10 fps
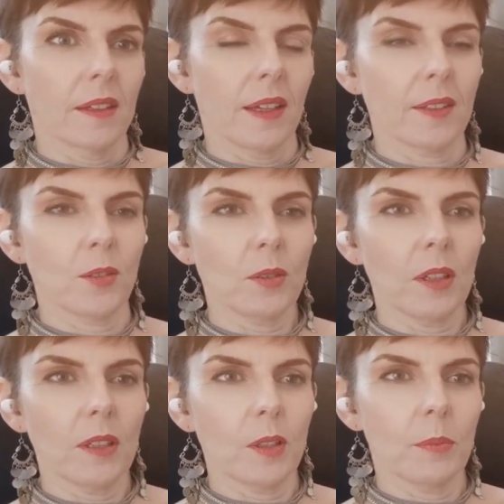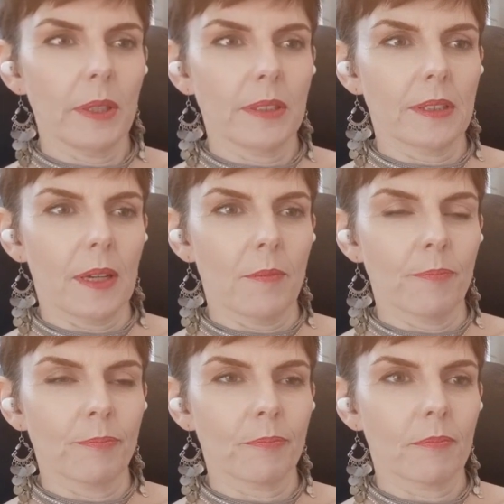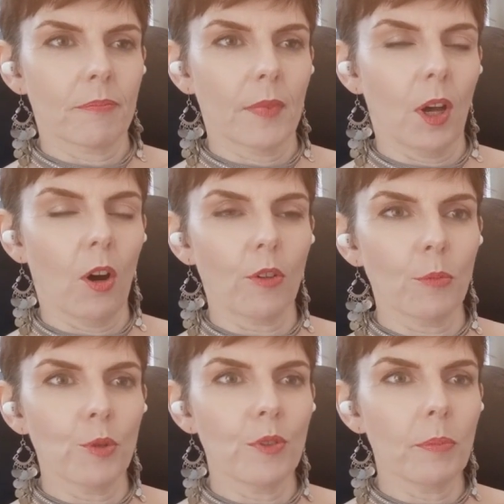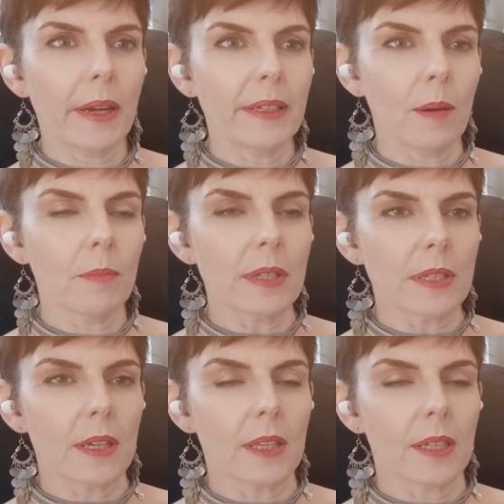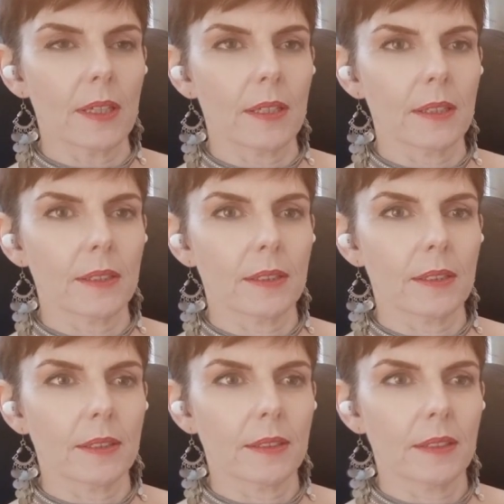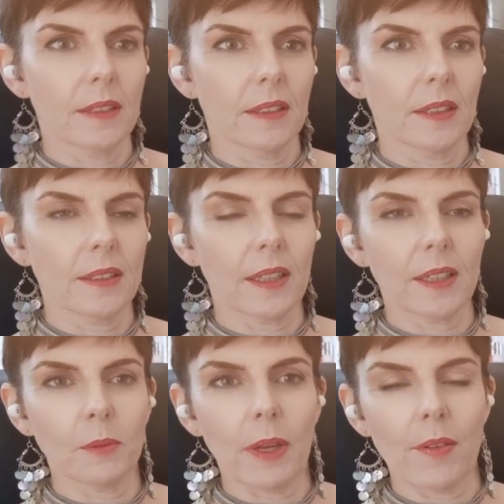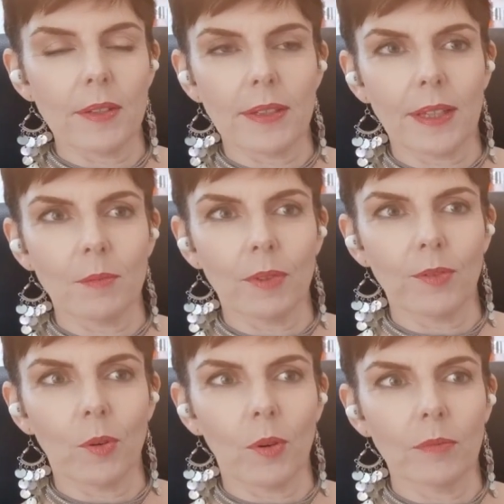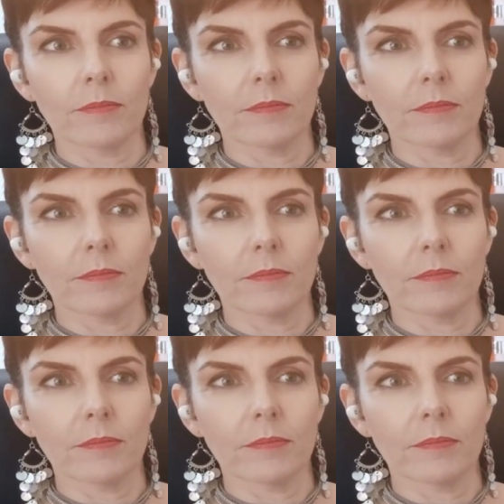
It's all a little bit um, horror movie by numbers, I think. It's, it's nothing we haven't seen before.